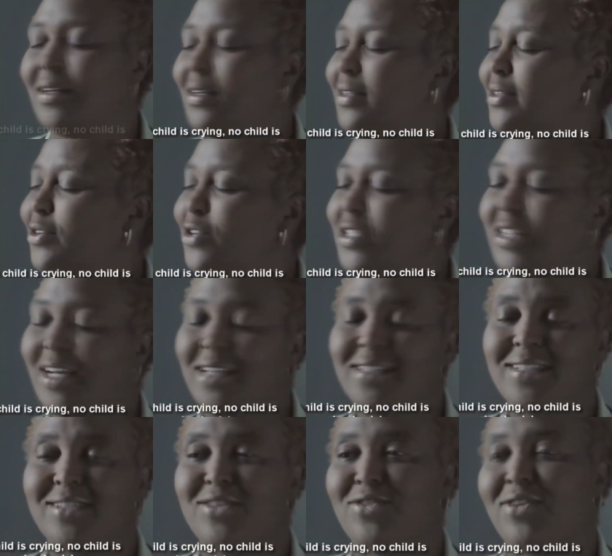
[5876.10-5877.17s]
and no
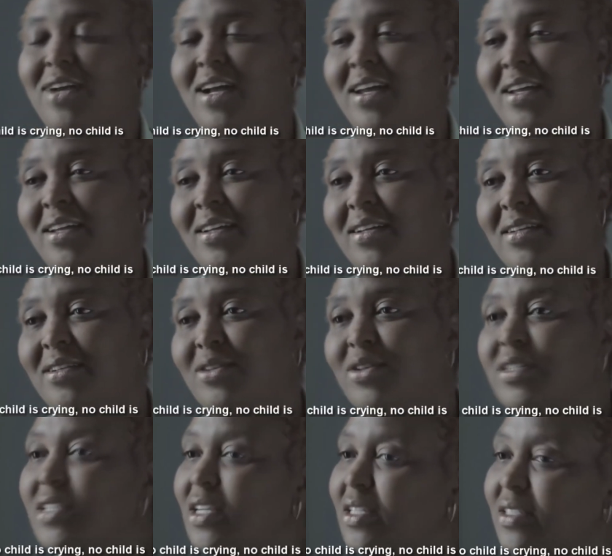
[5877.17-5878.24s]
child is crying,
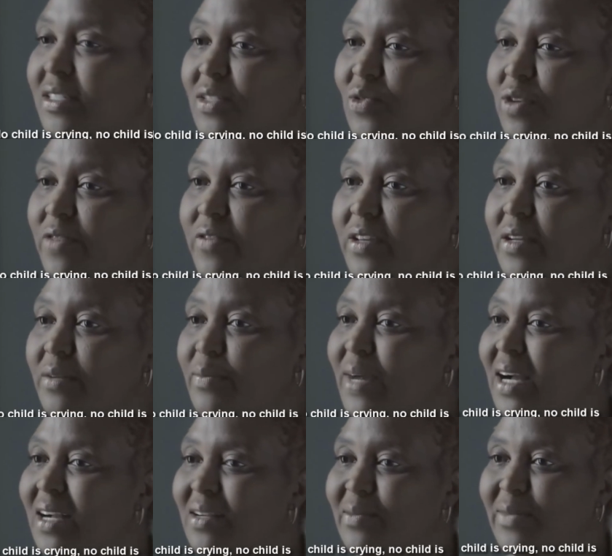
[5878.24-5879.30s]
no child is waving
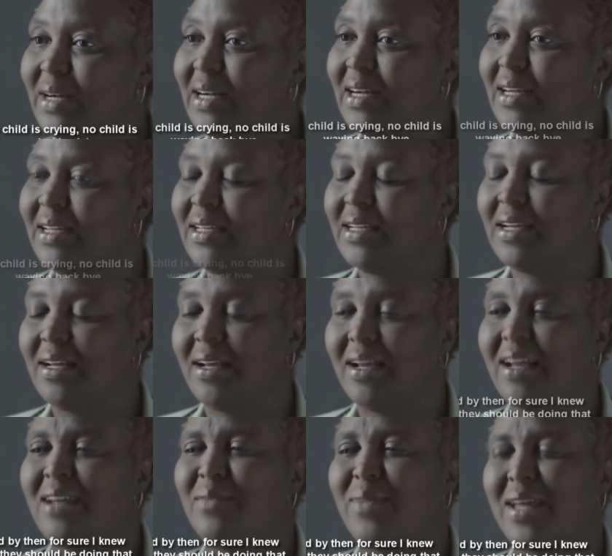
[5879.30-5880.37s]
back bye.
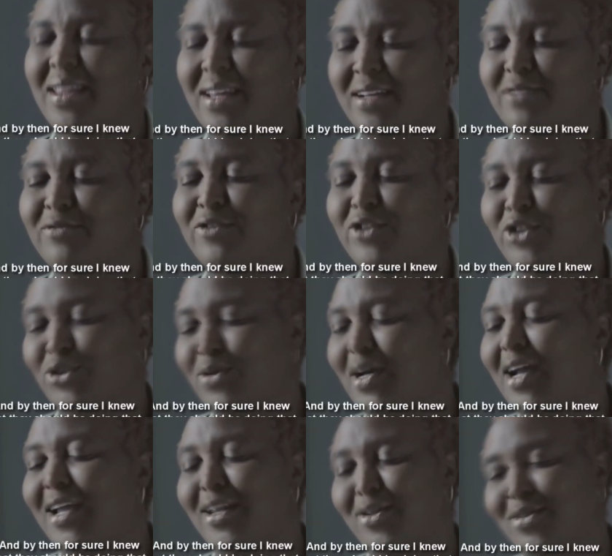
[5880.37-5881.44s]
And by then, for sure,
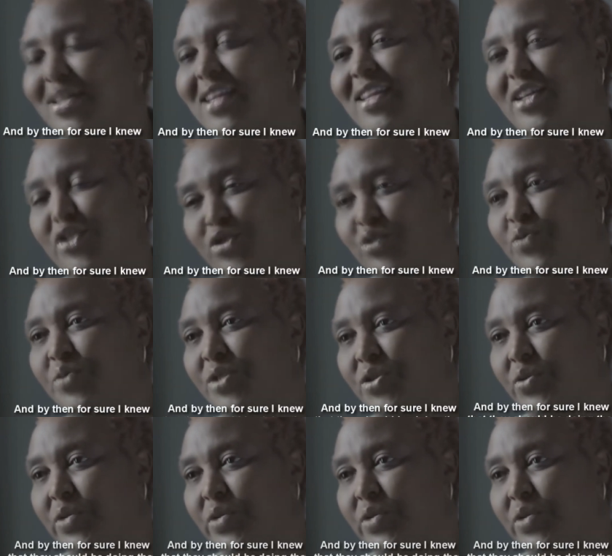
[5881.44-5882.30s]
I knew that they should be